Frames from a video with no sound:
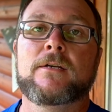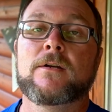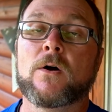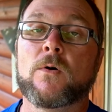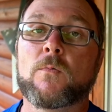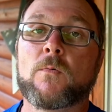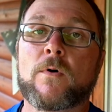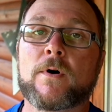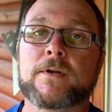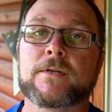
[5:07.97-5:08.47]
you
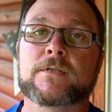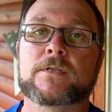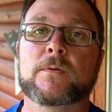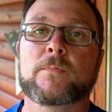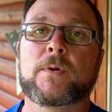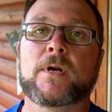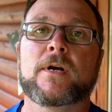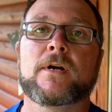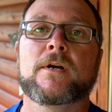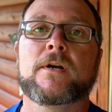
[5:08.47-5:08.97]
know, one is
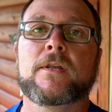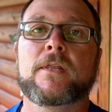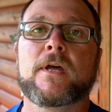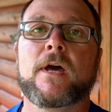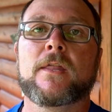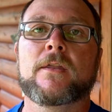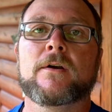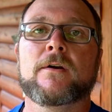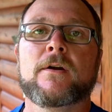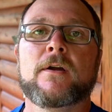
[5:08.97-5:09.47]
superior to
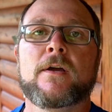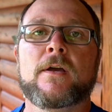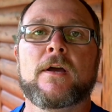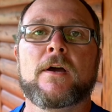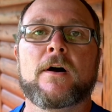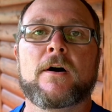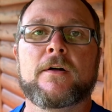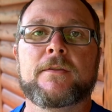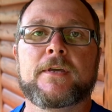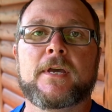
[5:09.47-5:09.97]
the other
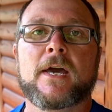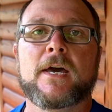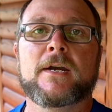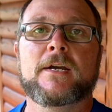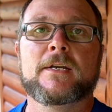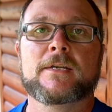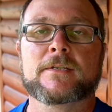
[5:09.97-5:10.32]
on the editing